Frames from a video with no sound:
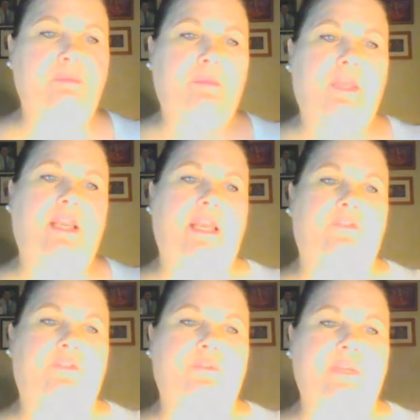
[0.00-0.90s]
the mean,
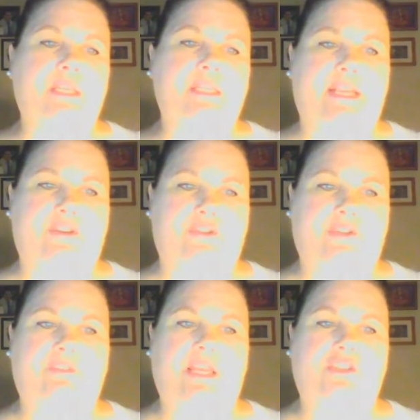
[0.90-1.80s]
and 3 standard
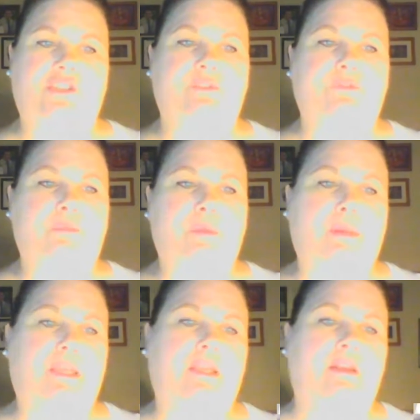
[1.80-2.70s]
deviations from the
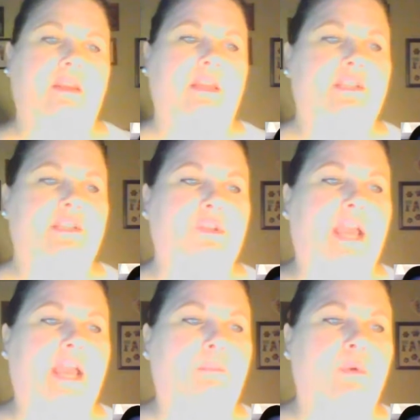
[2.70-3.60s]
mean. So
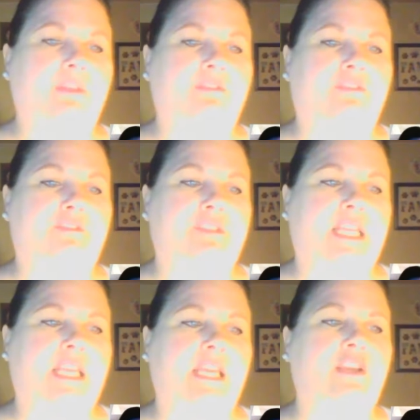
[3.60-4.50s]
that
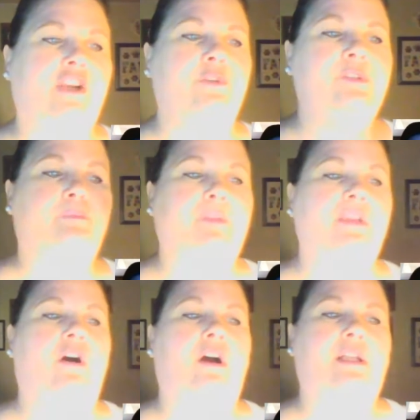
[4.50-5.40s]
0.15 goes
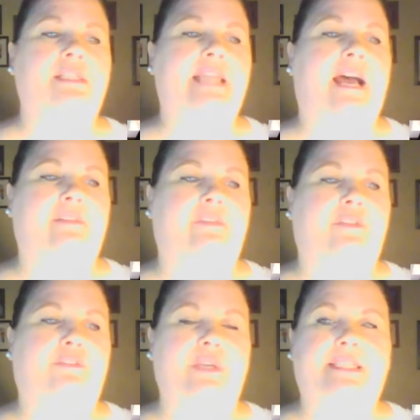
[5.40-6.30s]
beyond that
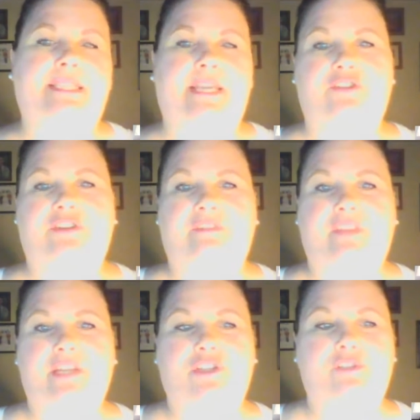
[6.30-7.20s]
3 standard
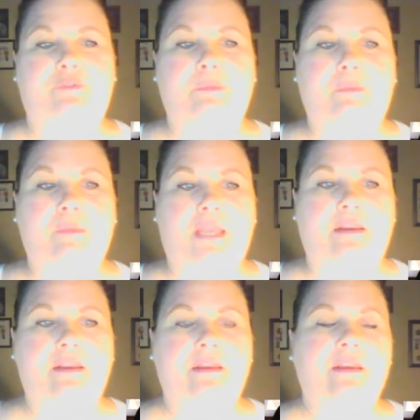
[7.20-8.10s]
deviations from the
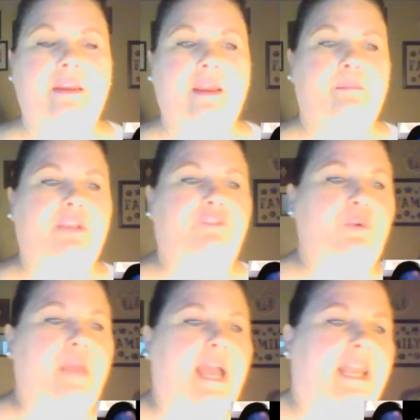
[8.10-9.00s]
mean. But if
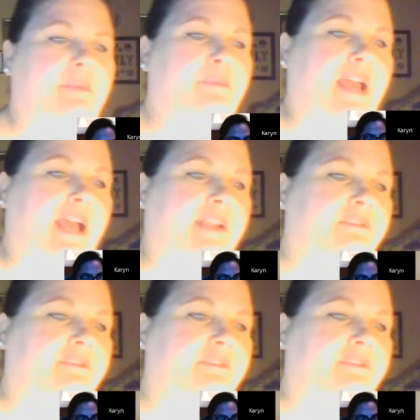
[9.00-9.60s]
you add up that